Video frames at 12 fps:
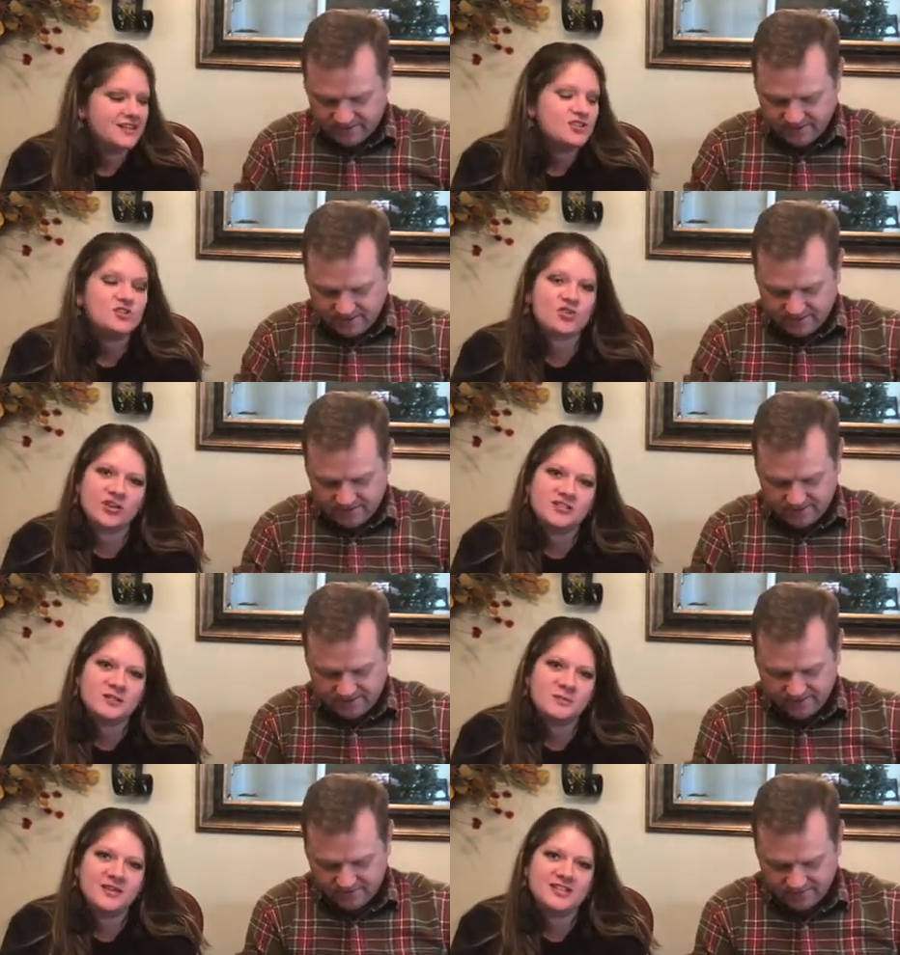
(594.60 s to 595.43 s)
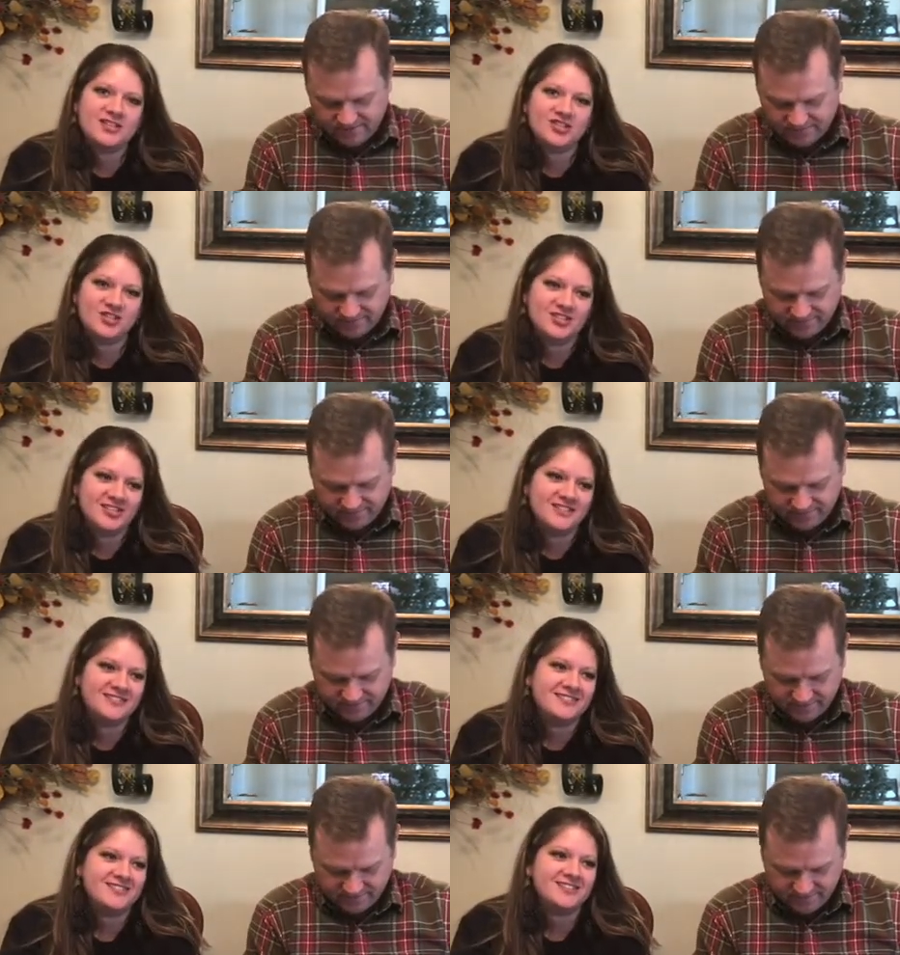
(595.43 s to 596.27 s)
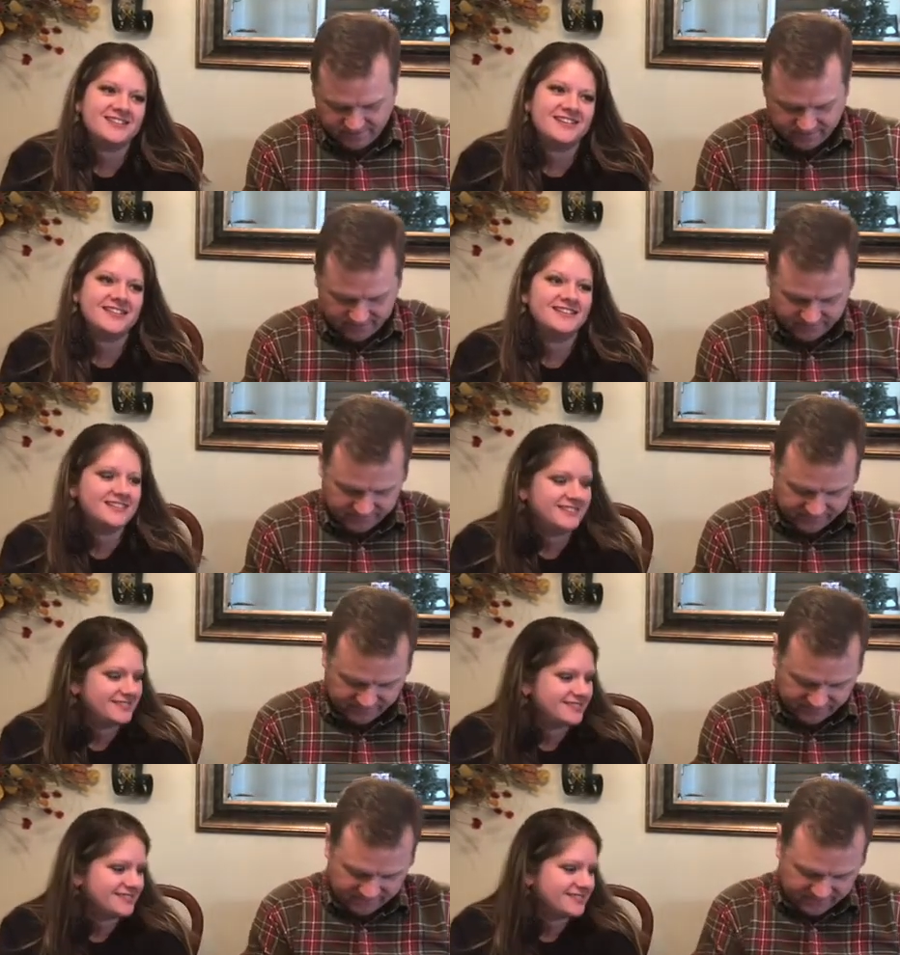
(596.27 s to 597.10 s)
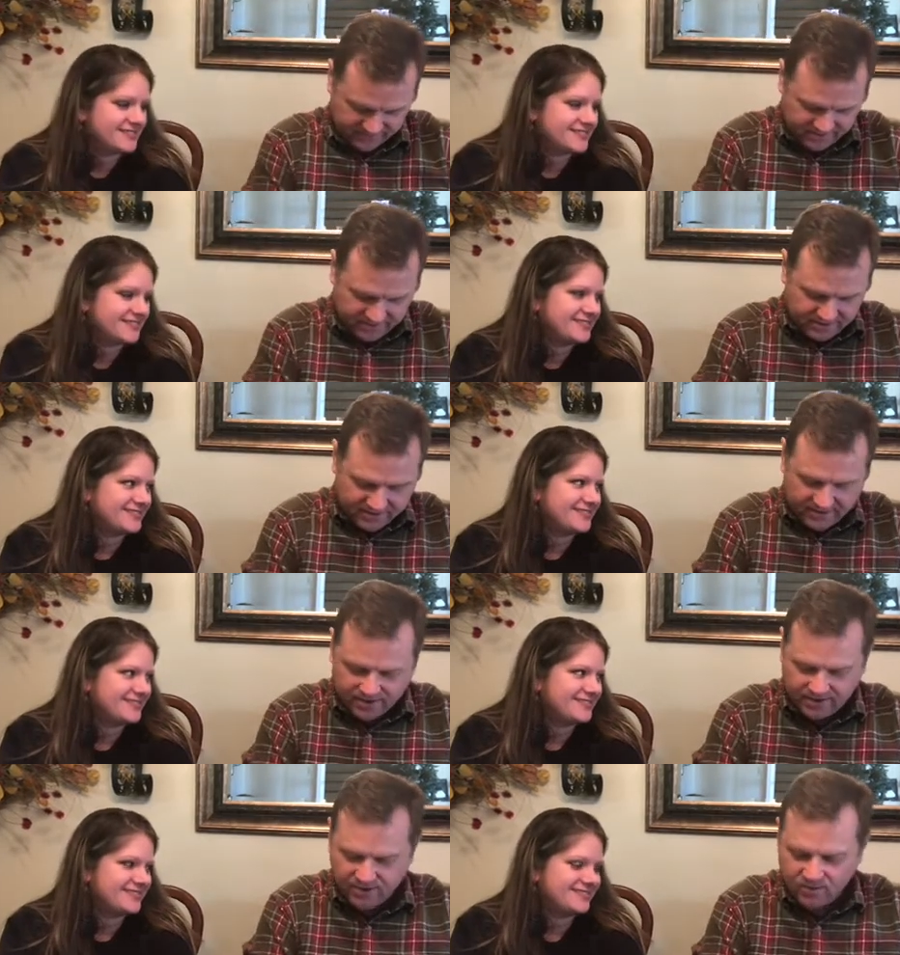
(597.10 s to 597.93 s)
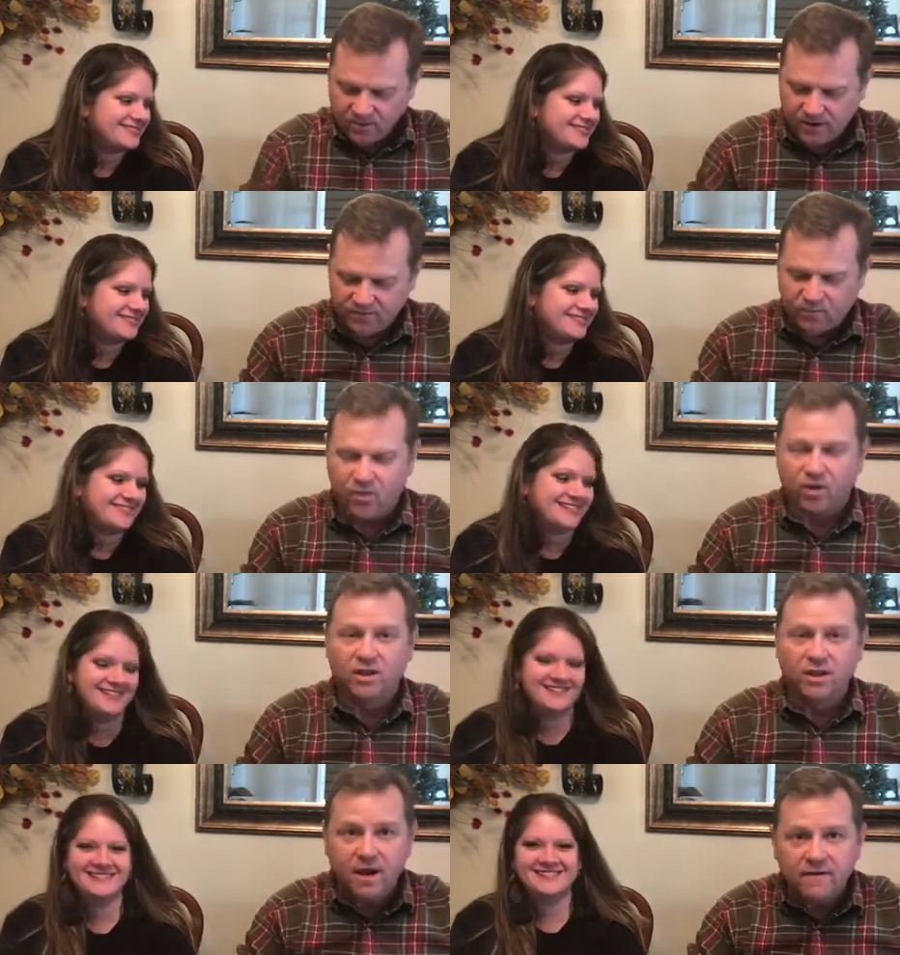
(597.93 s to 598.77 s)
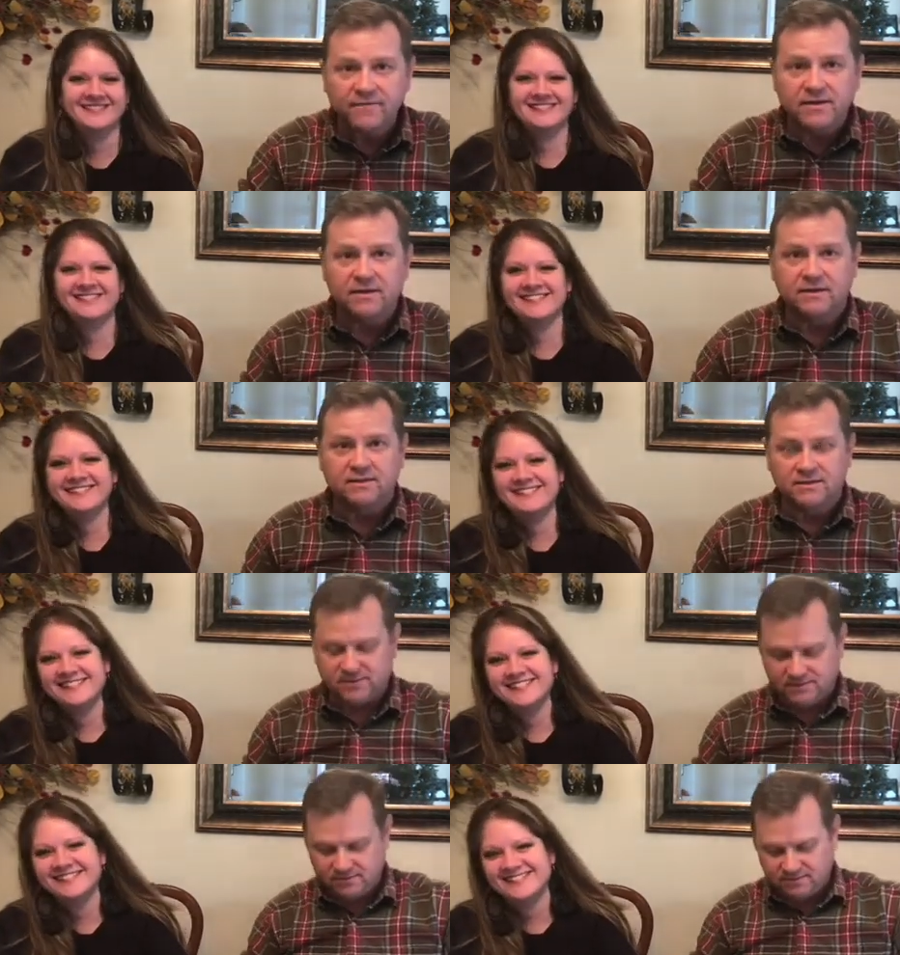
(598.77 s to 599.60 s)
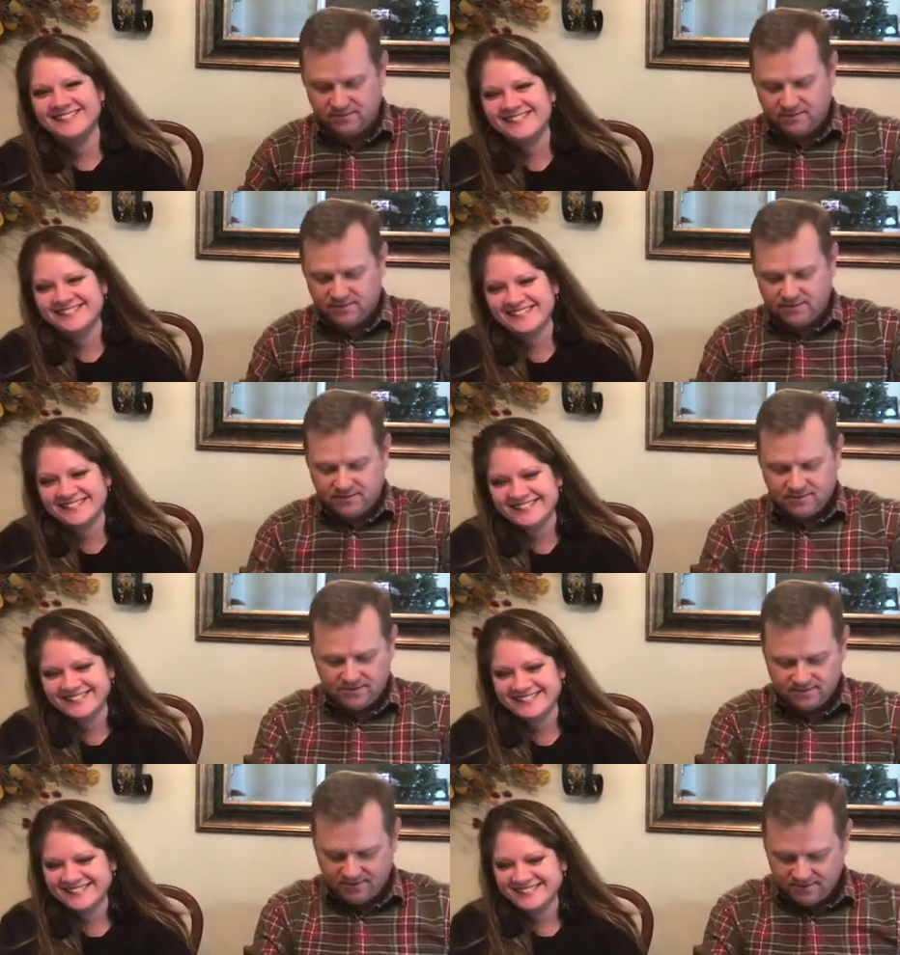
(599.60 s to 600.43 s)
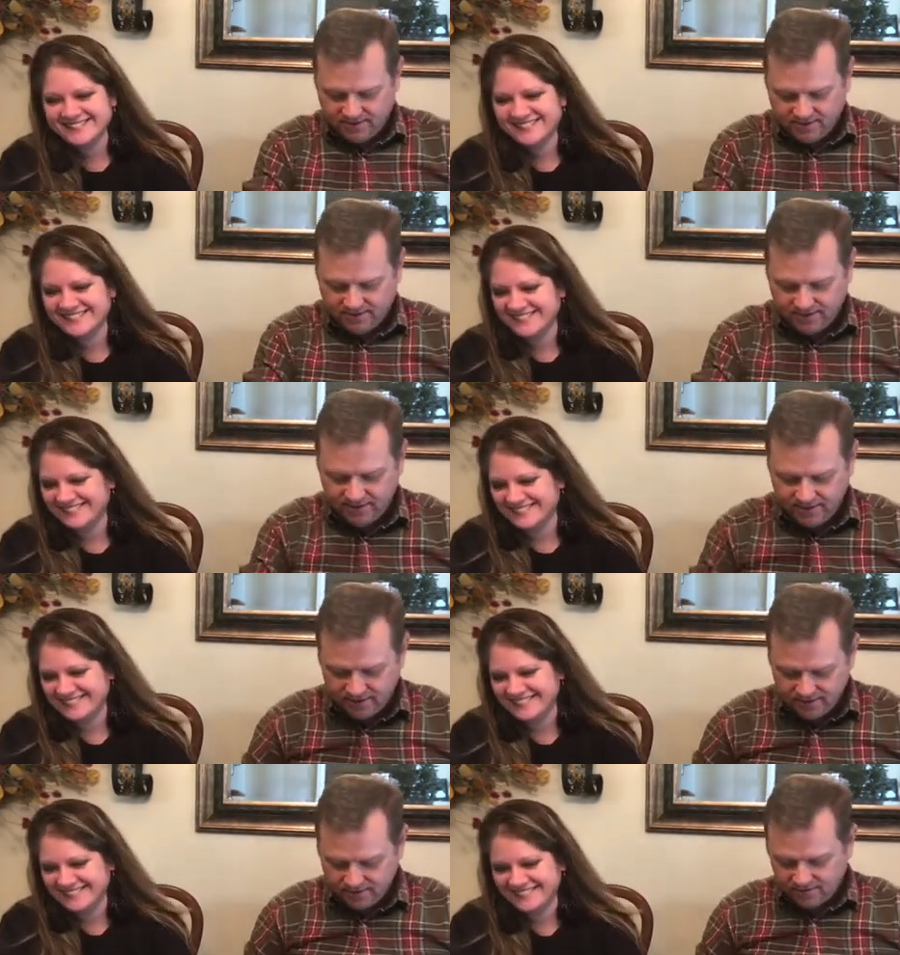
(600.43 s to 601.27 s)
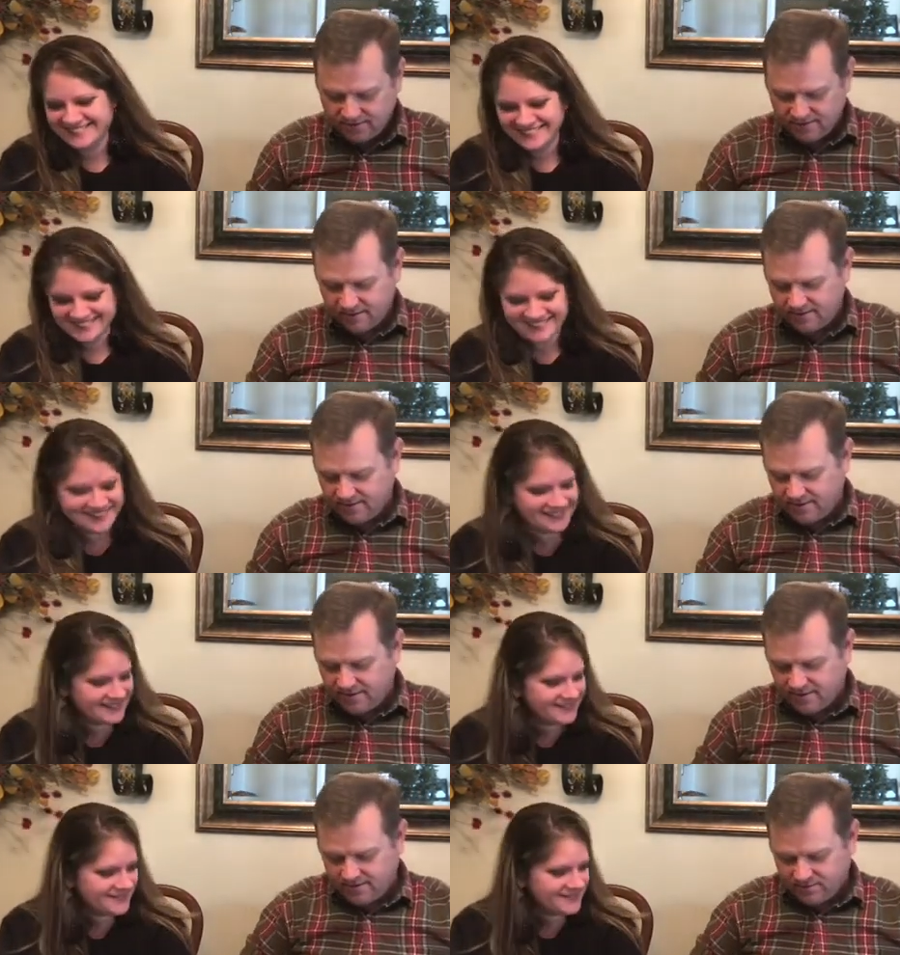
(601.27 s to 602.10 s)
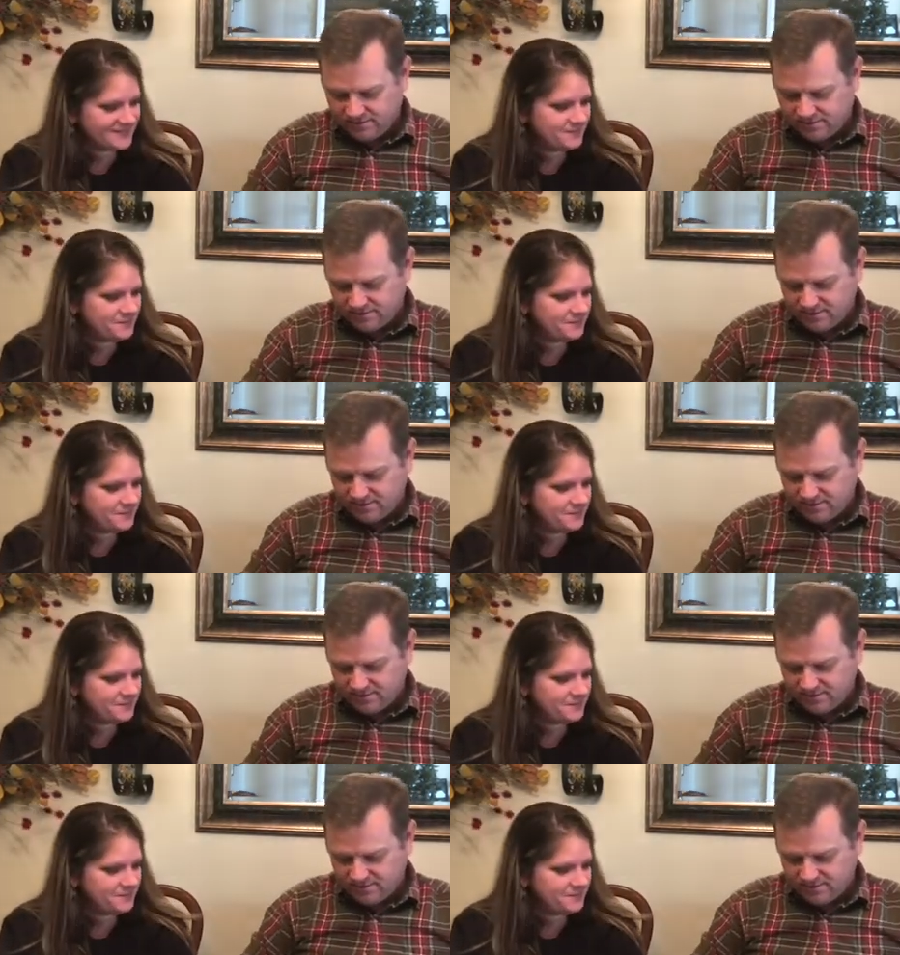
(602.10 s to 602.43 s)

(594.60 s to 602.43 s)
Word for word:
Speaker 1: Scrunchy butt is good, just saying.
Speaker 2: Yeah, your wife would love these. Here, I want you